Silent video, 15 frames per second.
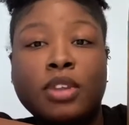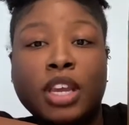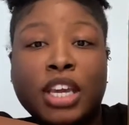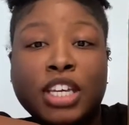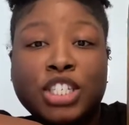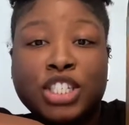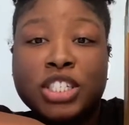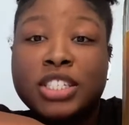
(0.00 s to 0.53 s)

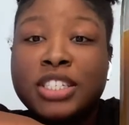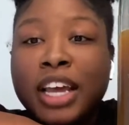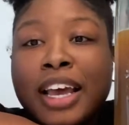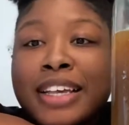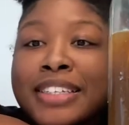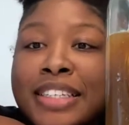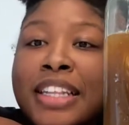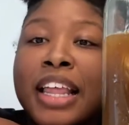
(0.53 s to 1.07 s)
It just
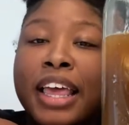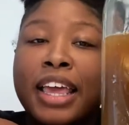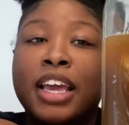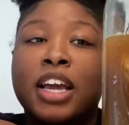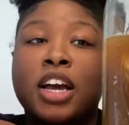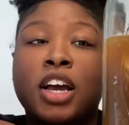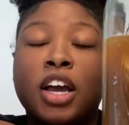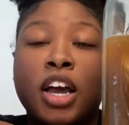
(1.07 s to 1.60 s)
tastes like,
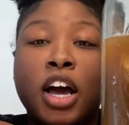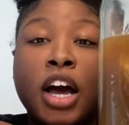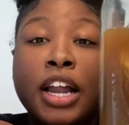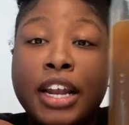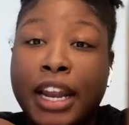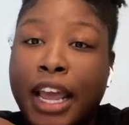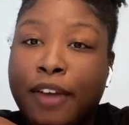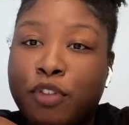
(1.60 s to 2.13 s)

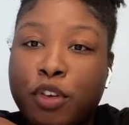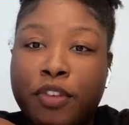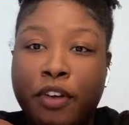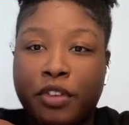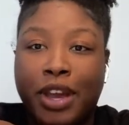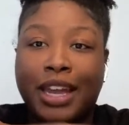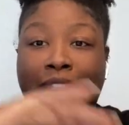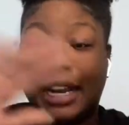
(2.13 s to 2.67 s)
if you've
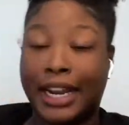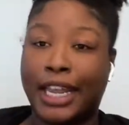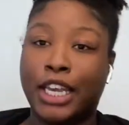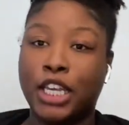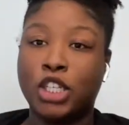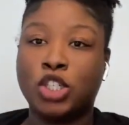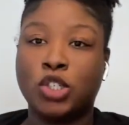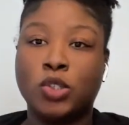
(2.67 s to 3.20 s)
ever had a
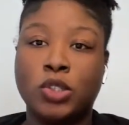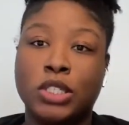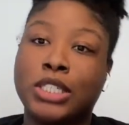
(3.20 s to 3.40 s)
naked juice,